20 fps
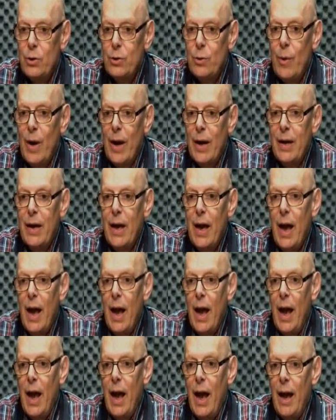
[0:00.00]
Those
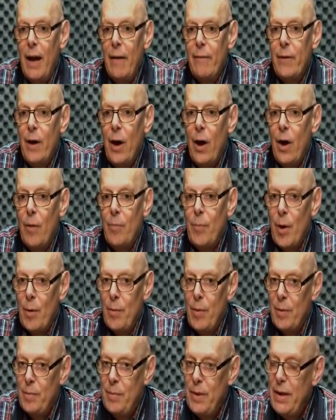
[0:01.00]
one have
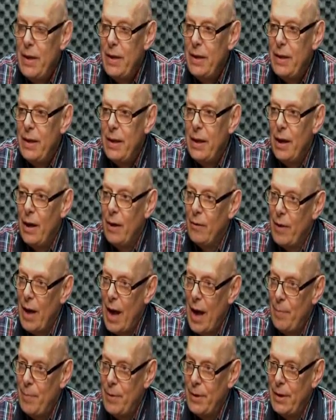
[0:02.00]
a probability
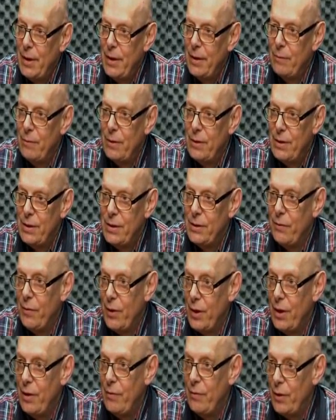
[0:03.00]
of happening which
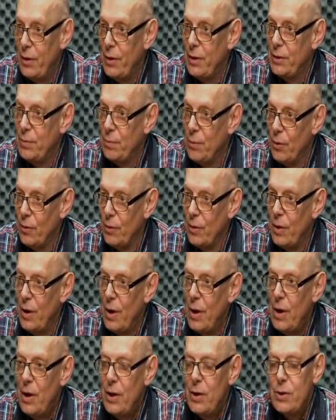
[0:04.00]
is very, very
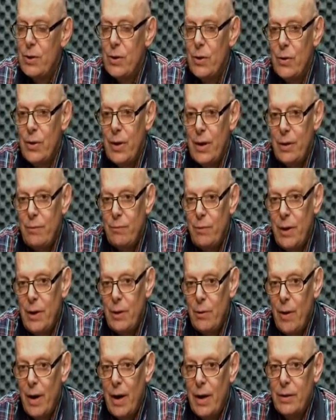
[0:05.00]
small. So
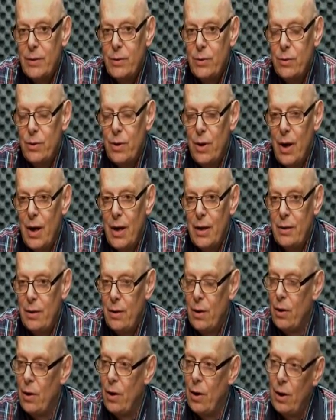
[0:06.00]
it requires to
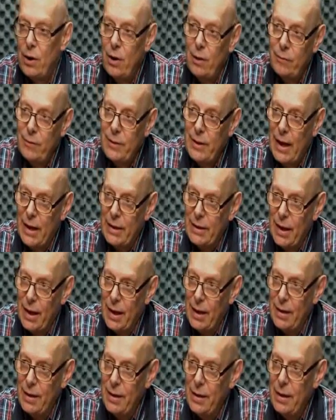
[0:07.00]
collect a lot of
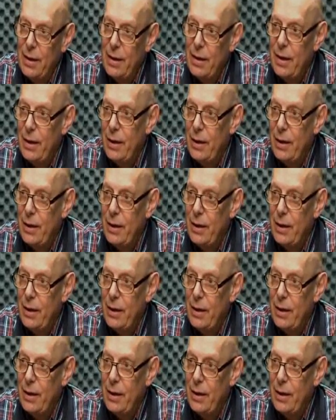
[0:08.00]
data